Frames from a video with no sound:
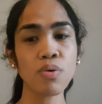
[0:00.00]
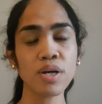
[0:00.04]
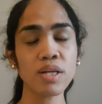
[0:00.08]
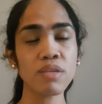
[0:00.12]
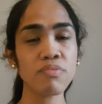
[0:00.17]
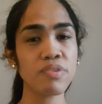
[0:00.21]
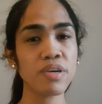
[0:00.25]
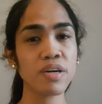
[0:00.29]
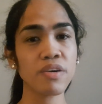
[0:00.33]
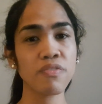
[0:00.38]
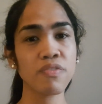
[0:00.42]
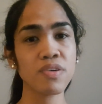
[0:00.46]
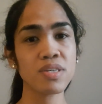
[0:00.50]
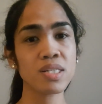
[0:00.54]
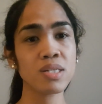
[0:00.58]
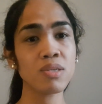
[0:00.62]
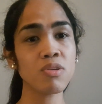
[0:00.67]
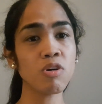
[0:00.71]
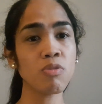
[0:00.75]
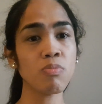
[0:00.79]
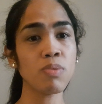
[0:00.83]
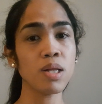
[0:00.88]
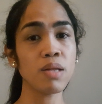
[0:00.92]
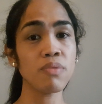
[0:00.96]
in VFS
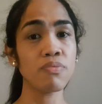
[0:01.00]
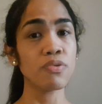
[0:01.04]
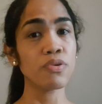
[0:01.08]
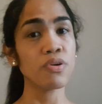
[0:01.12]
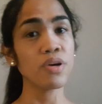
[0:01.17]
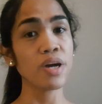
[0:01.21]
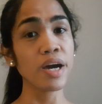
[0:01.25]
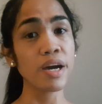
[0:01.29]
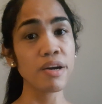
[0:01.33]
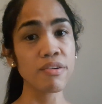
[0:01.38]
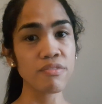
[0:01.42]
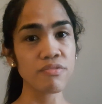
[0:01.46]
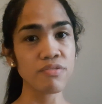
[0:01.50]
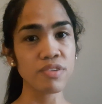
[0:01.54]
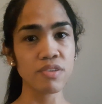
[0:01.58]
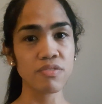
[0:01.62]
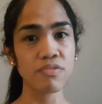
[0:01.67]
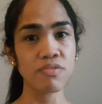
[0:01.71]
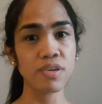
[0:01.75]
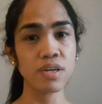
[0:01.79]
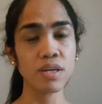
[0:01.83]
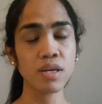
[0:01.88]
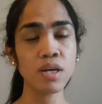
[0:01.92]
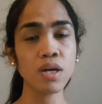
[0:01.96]
Global for
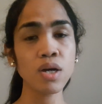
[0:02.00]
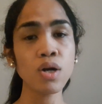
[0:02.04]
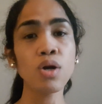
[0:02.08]
MVB.